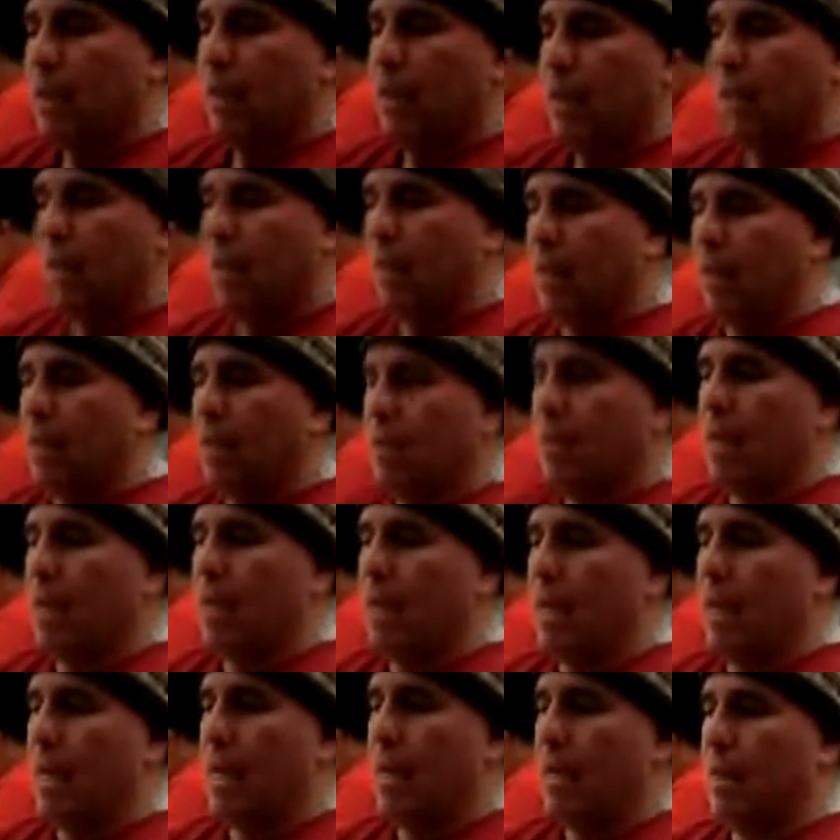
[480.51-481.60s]

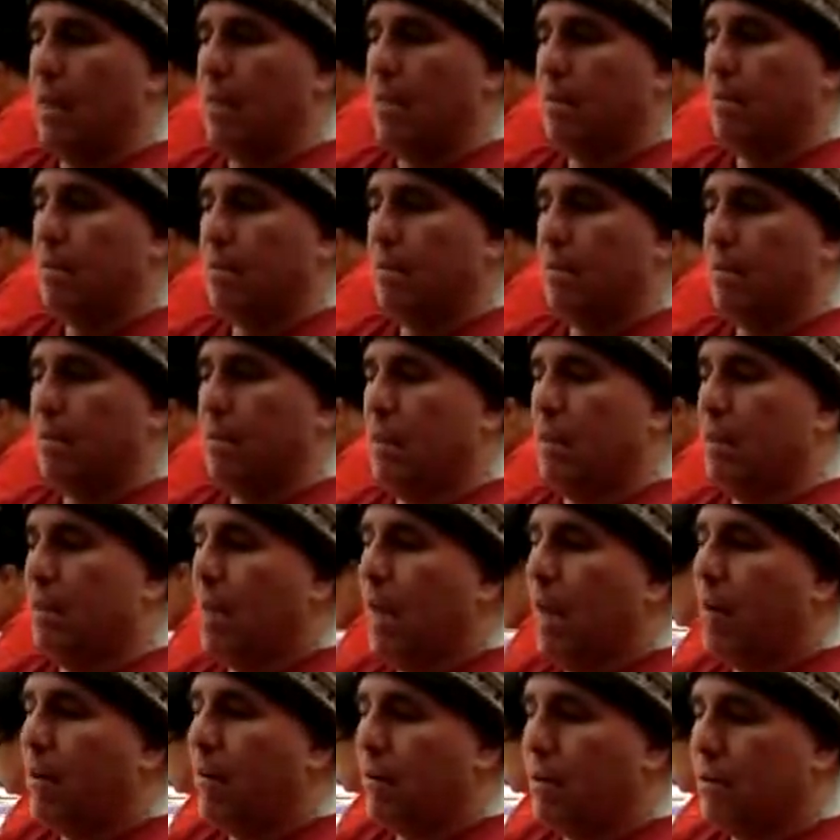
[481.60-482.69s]
and the
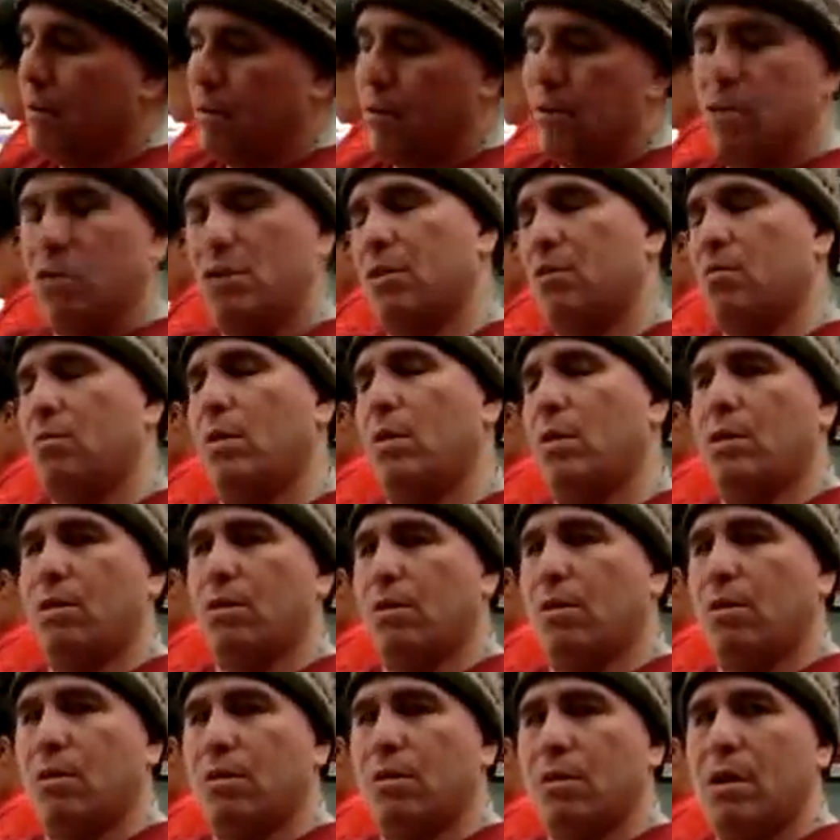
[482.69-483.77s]
Diaries is just what a
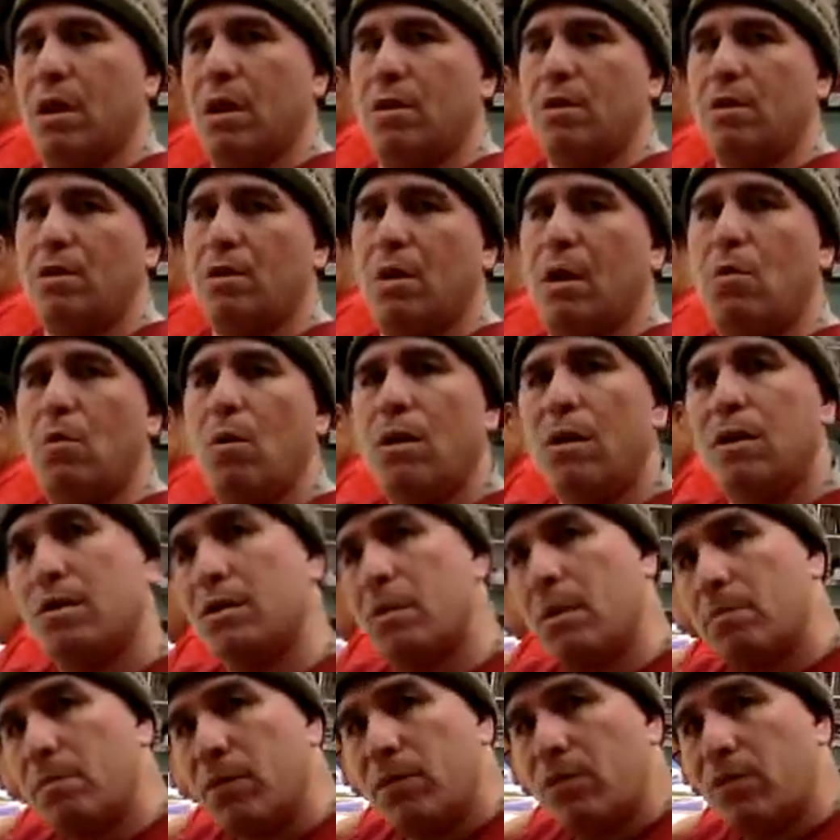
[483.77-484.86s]
girl does. So I wanted
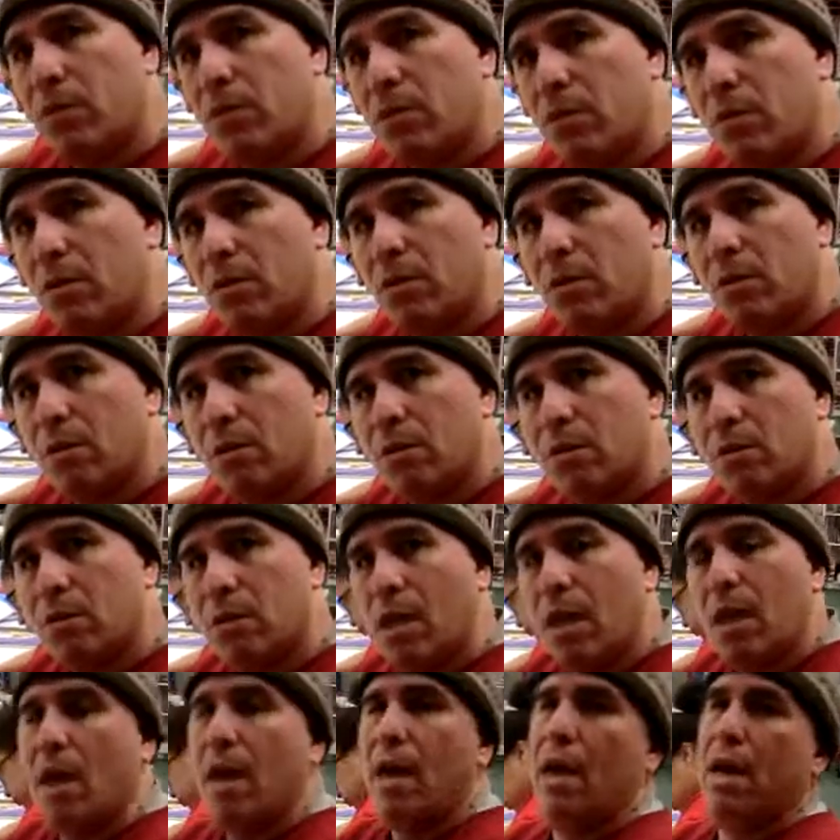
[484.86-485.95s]
something for the girls,
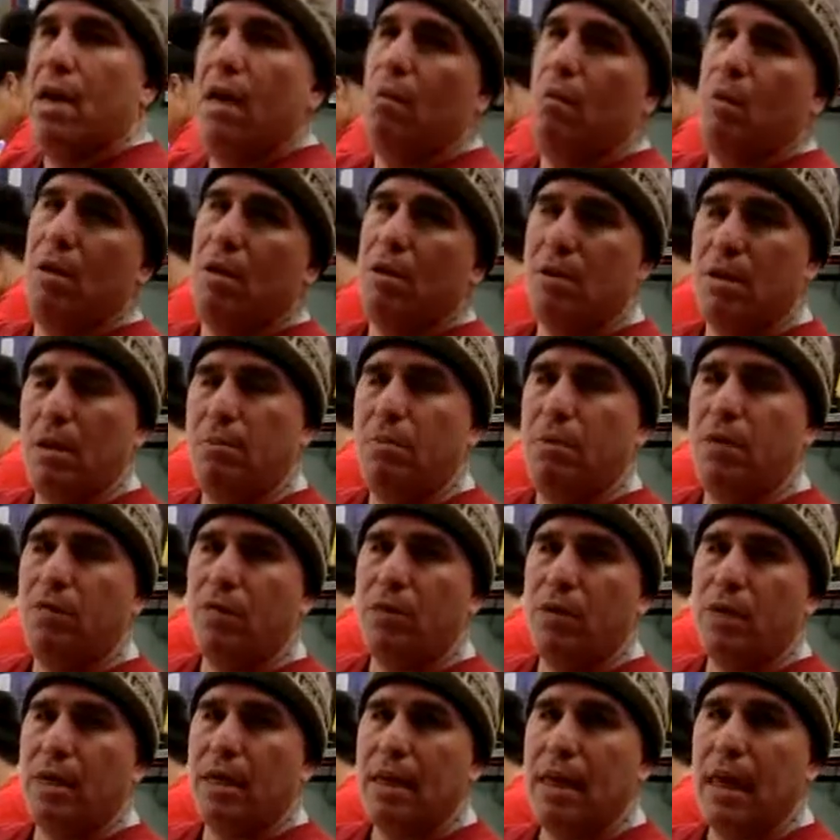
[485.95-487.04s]
and I wanted something
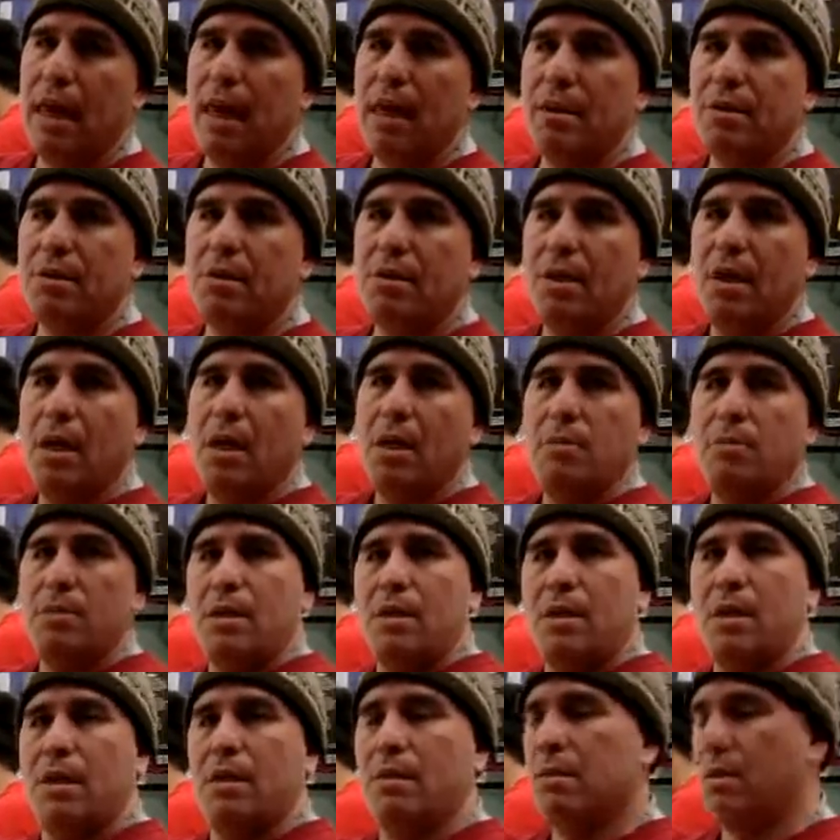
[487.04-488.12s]
for the guys,
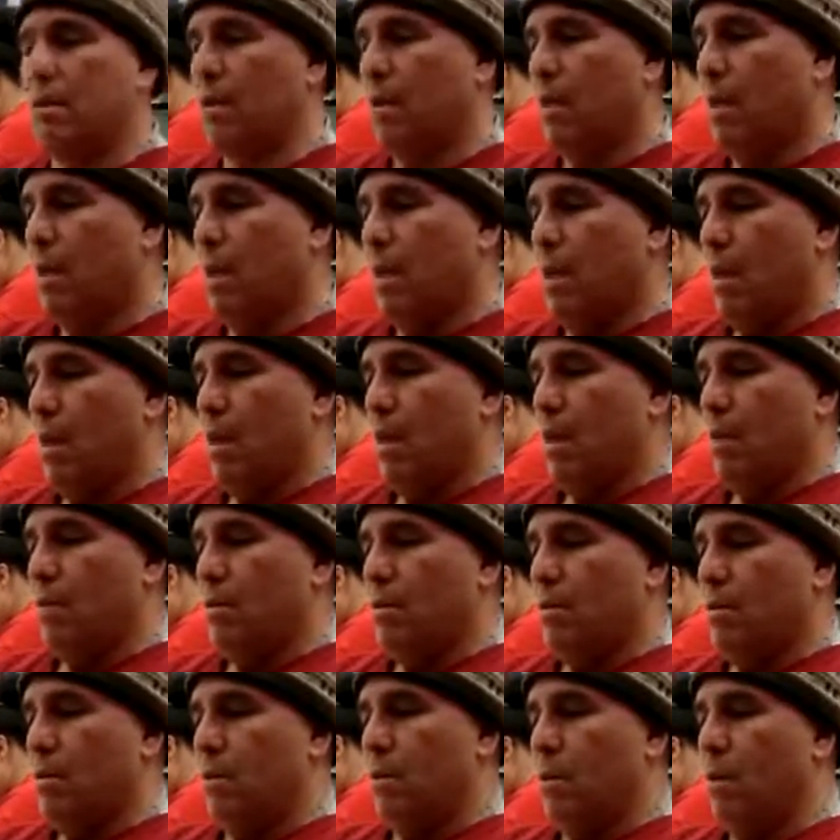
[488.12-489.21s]
because,
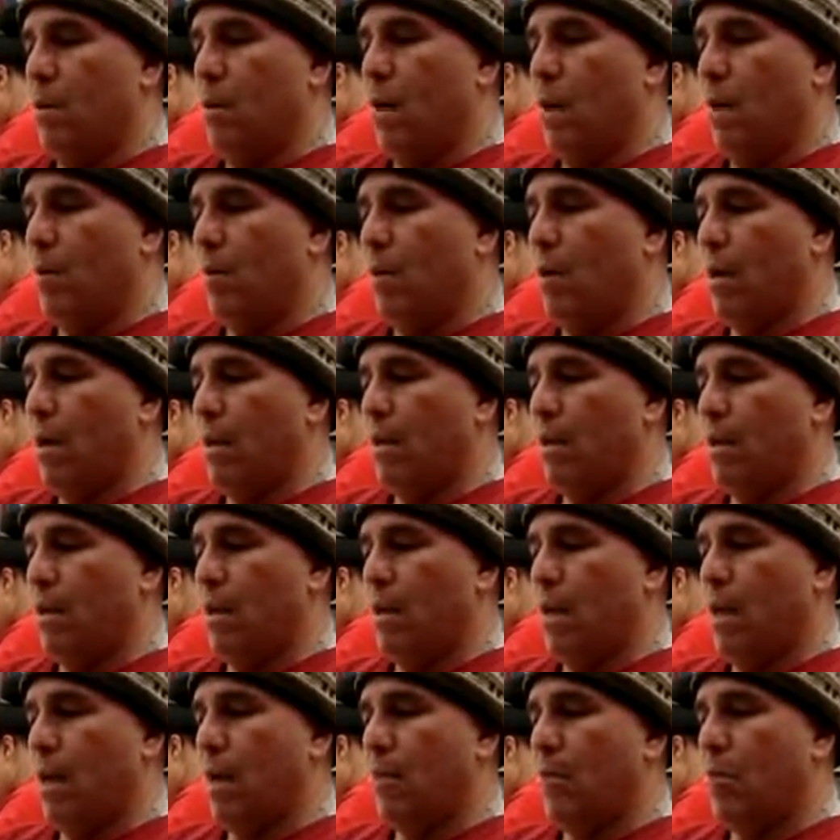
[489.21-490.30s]
you know,
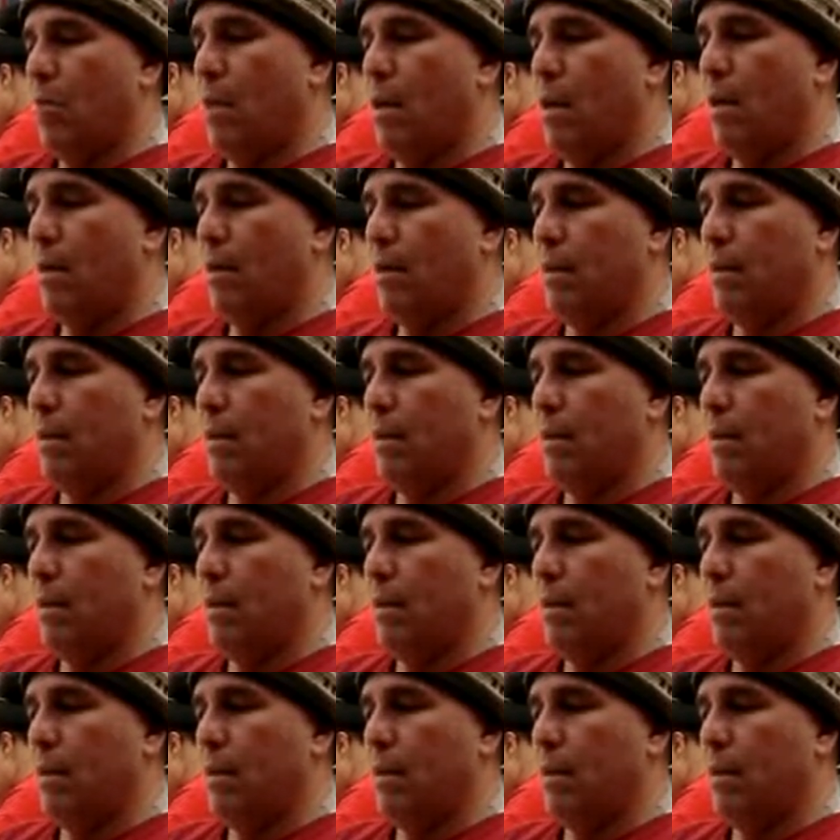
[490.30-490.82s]
I want